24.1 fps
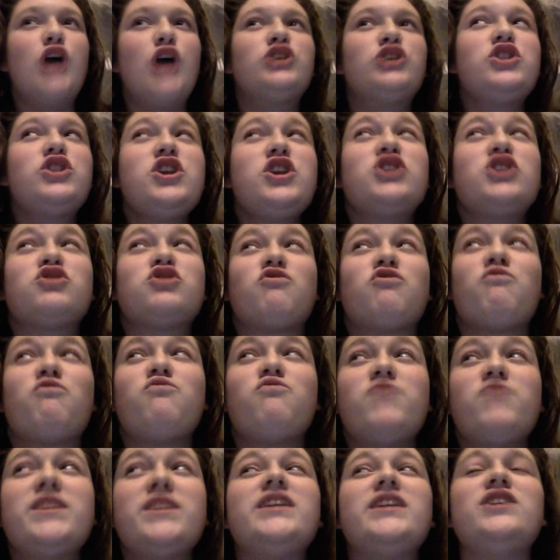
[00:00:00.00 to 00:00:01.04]
So there's
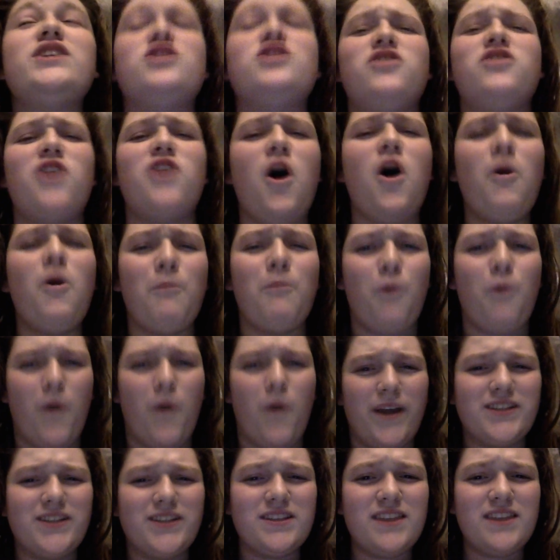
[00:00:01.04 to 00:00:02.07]
really no
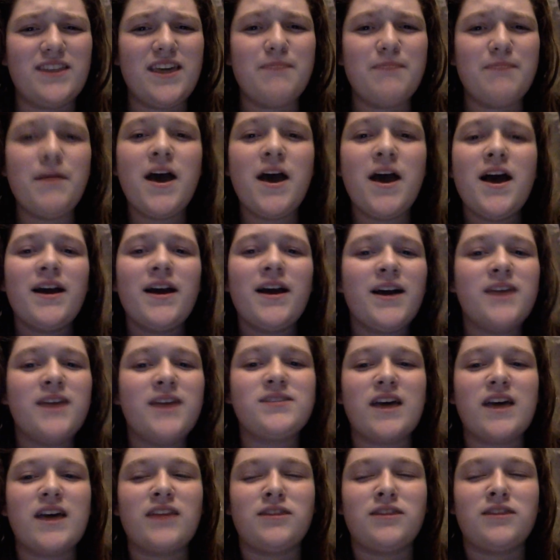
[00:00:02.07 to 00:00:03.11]
point in them,
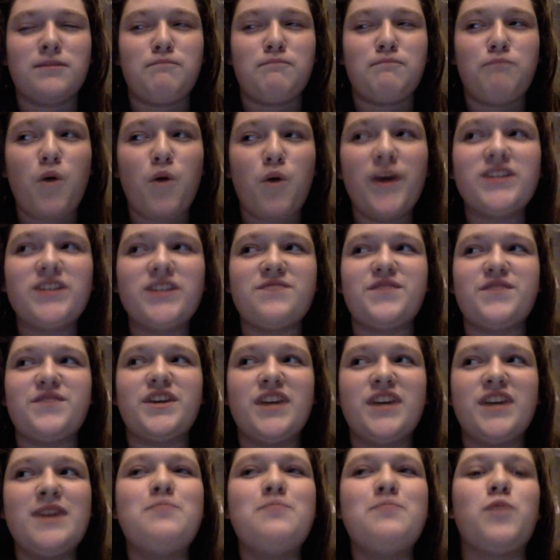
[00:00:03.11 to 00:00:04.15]
because the point of a
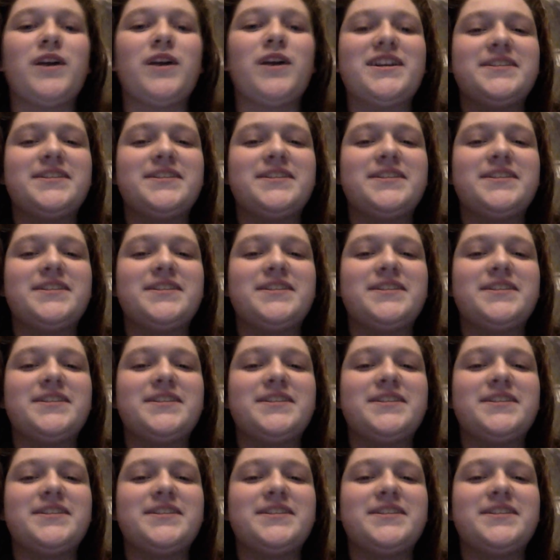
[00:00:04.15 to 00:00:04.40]
keyboard